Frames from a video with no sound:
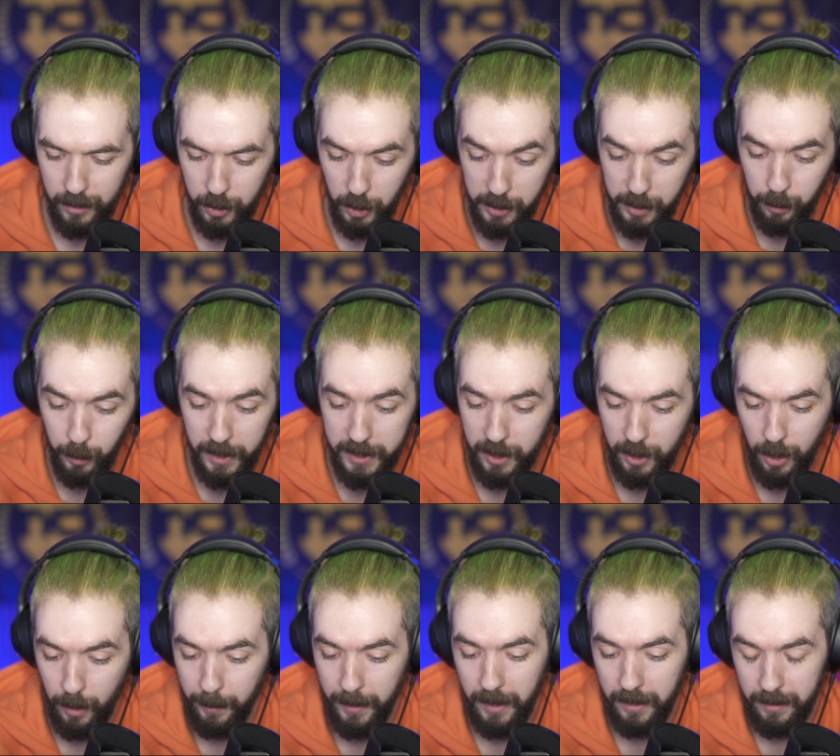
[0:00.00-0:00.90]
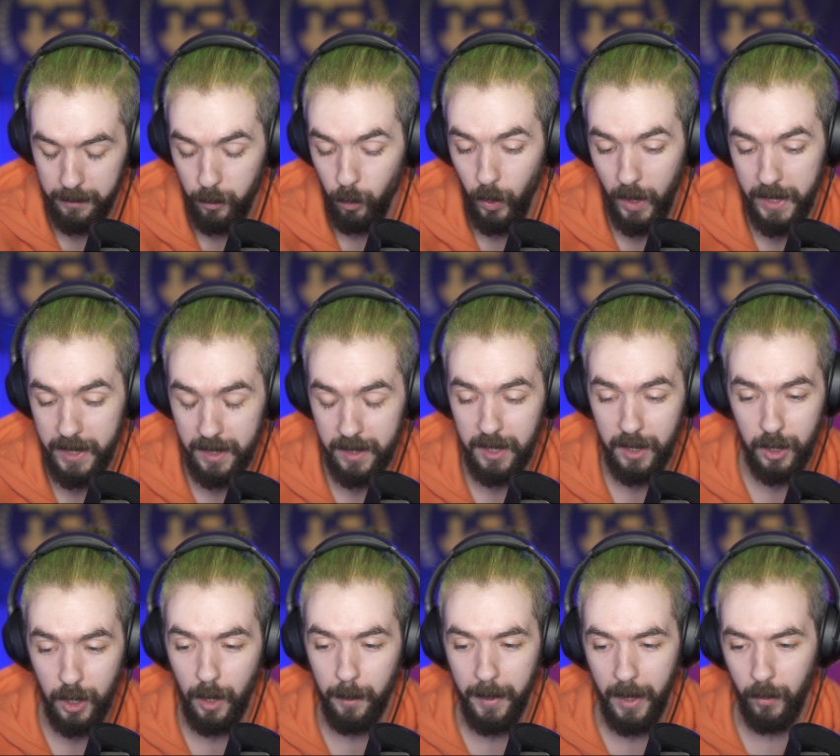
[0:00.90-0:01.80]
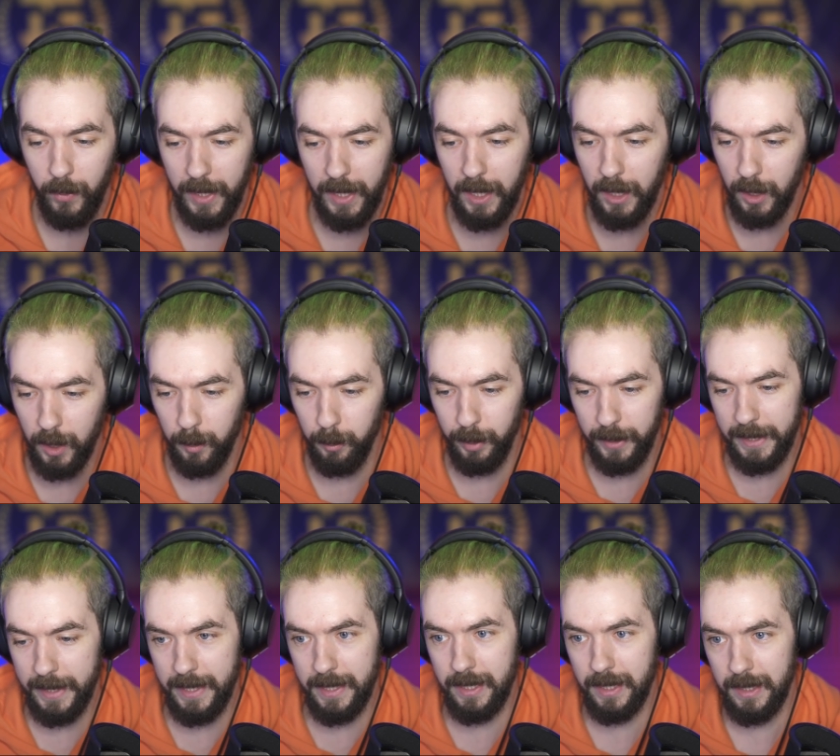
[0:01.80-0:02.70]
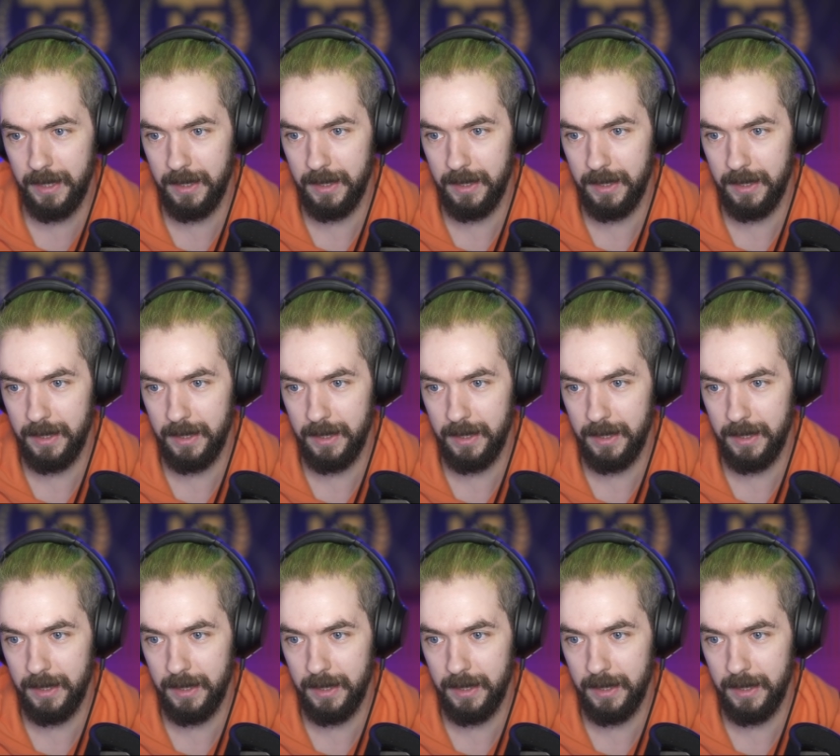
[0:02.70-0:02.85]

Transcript: doesn't want it to come out incomplete.